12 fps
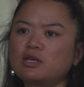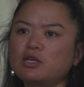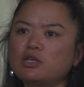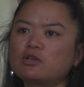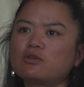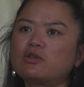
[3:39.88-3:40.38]

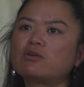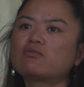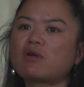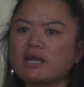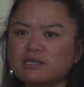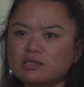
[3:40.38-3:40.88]
their
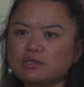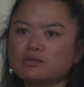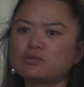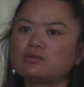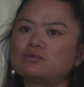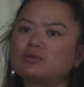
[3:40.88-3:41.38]
right
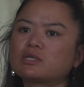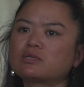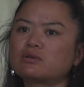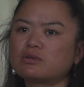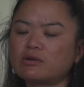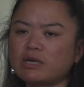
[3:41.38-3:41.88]
to
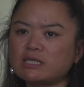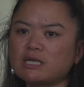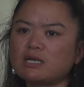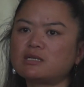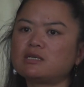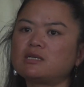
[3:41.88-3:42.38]
assert their
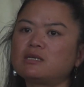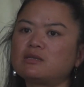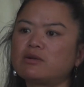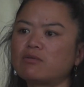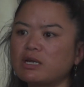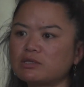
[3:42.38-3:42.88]
identity and
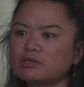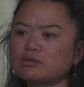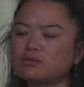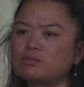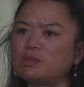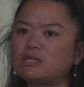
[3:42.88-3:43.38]
their right
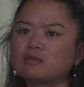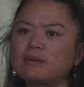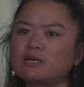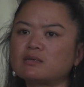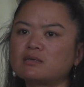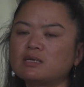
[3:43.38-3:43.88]
to be
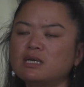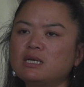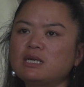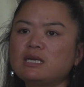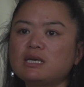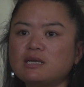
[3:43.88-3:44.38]
Tibetan
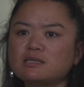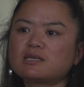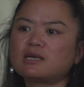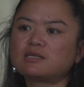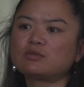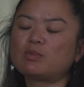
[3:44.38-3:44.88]

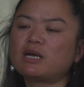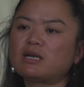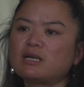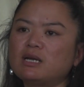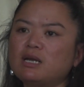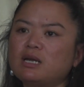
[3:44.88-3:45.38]
inside
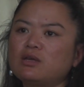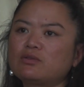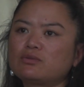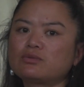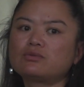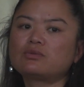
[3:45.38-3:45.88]
Tibet
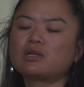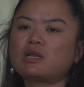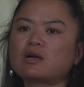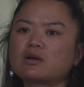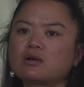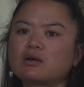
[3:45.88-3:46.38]
through the
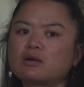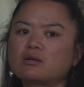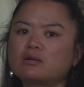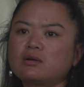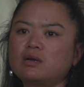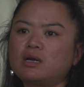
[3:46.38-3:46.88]
Lhakar
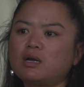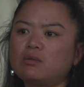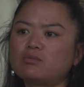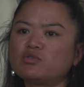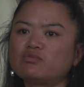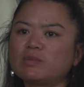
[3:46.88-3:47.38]

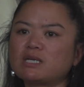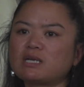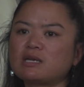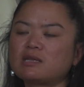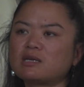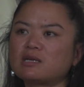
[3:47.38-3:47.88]
movement.
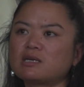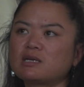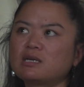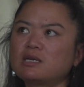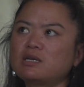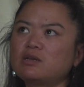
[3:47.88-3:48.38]
I think
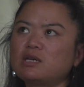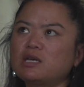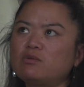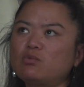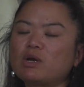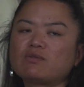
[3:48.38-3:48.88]

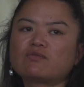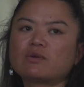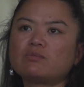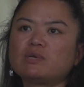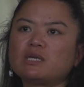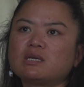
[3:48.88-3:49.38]
it went
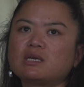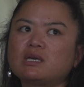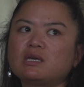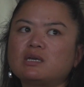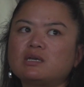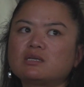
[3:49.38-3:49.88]
from
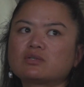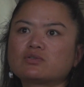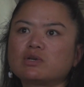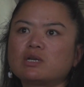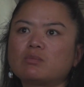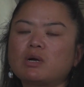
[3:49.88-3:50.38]
being a
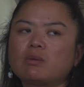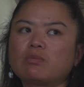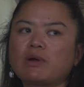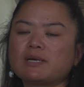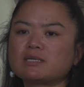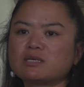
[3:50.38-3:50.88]
straight-up
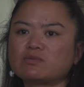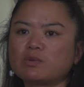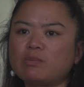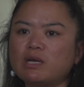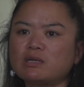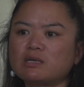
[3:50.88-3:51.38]
uprising
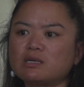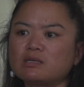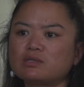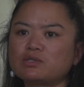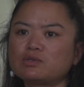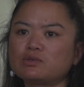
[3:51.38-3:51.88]

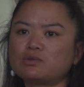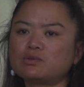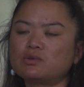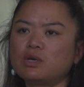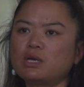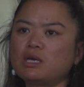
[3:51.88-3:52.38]
rebellion
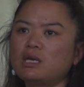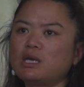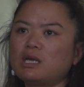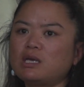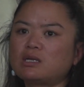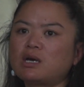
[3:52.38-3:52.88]
to
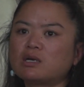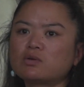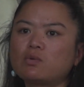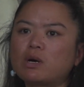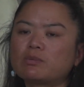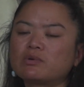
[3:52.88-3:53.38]
a
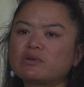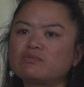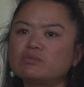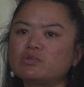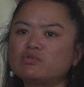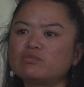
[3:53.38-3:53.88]
non-cooperative
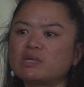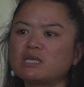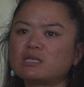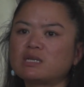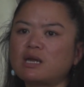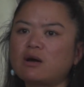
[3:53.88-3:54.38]

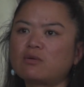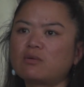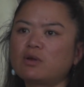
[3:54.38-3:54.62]
movement that